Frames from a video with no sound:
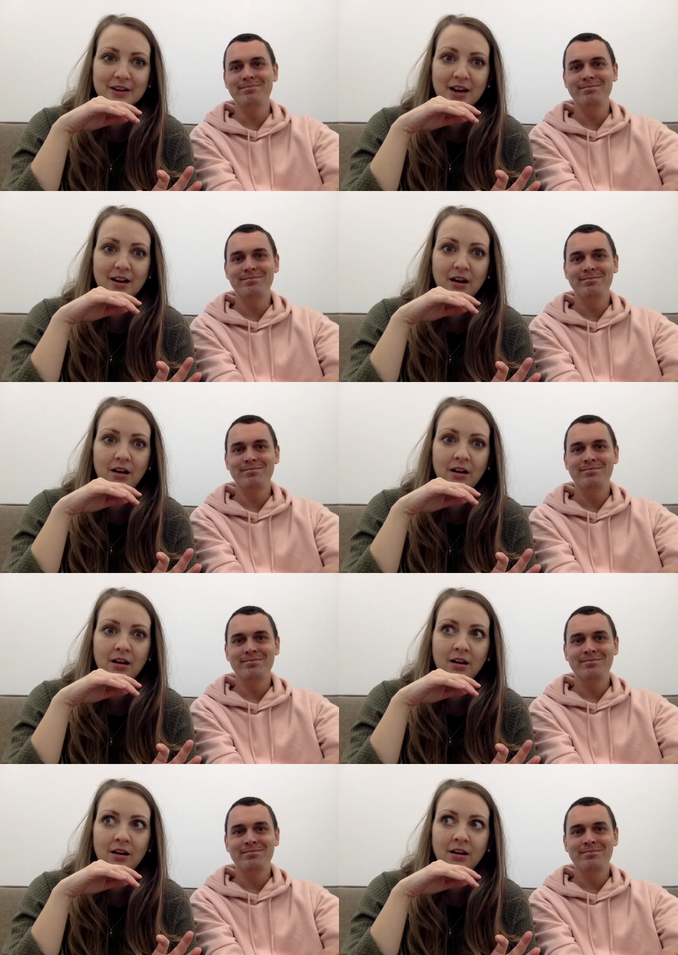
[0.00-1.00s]
Speaker 1: like,
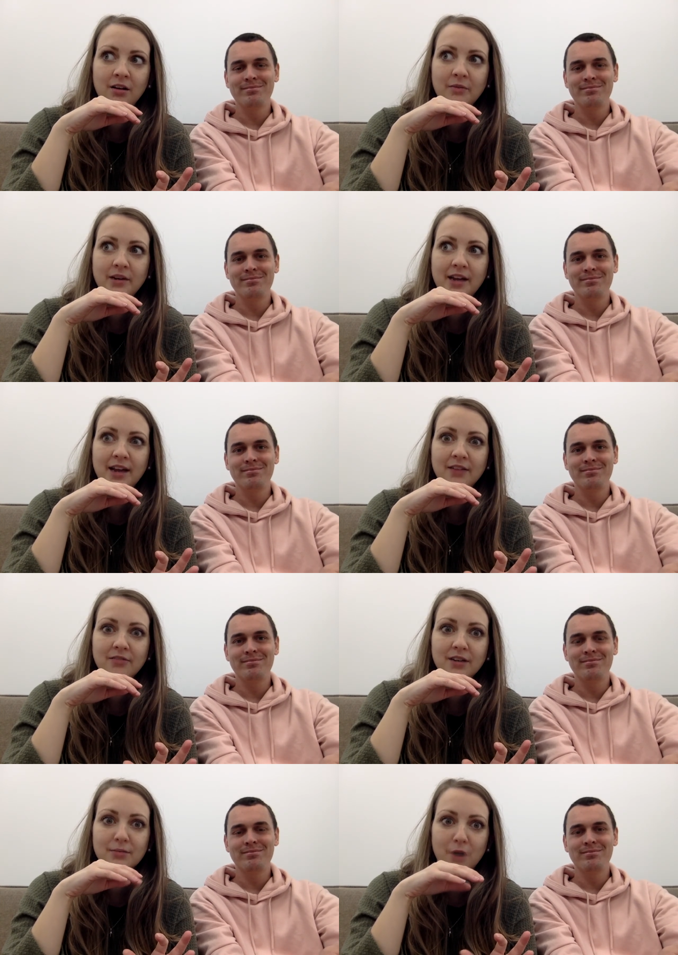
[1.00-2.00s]
uh, we can't
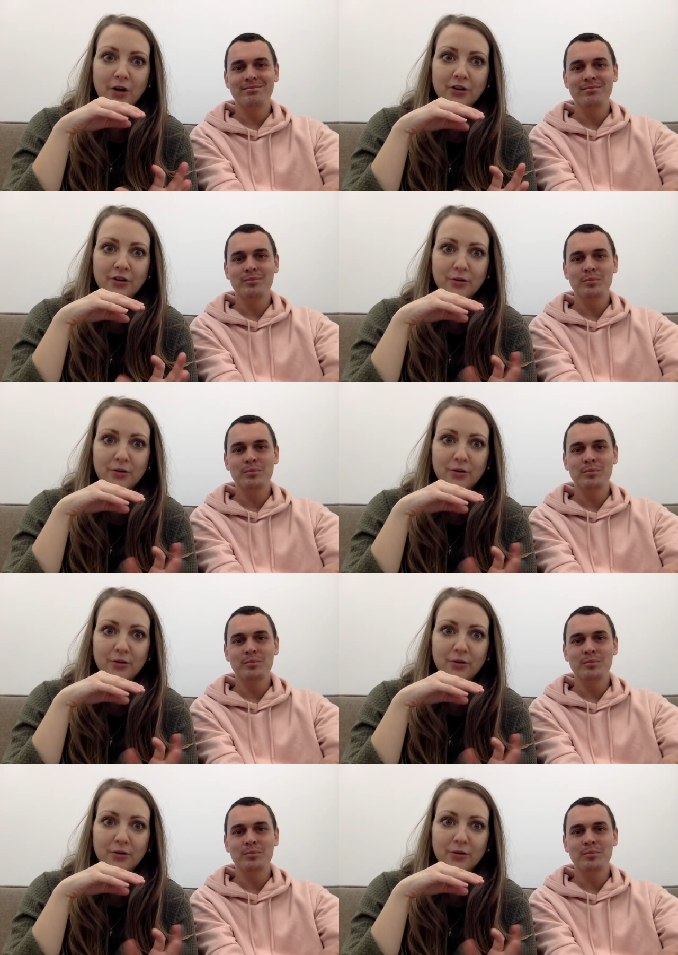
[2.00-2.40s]
really monitor